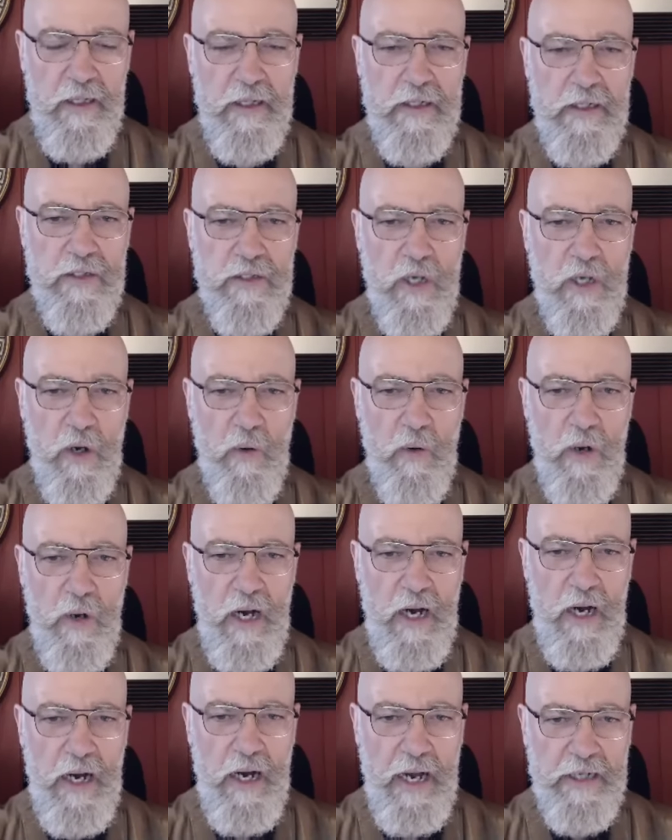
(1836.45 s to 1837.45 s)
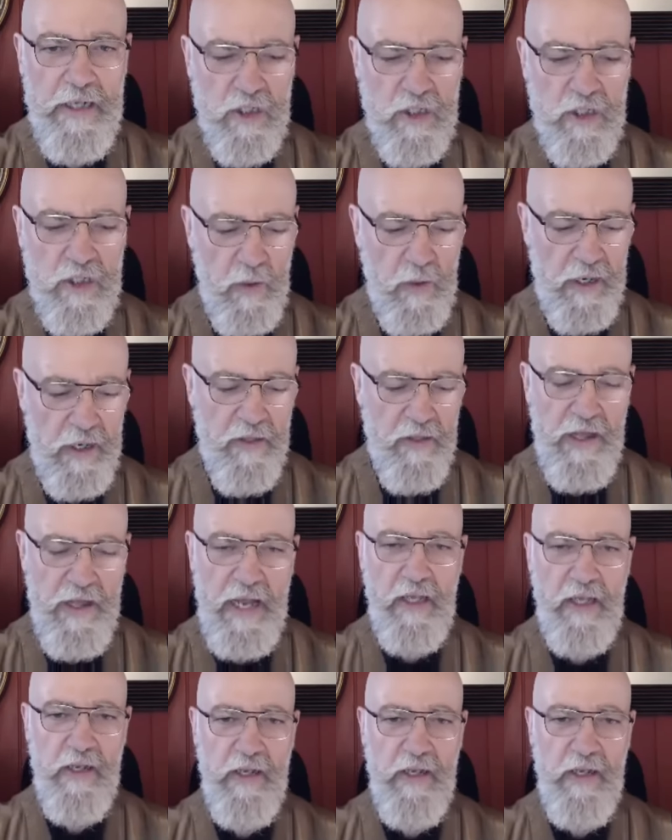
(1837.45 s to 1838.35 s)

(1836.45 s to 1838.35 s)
So I just want to thank you,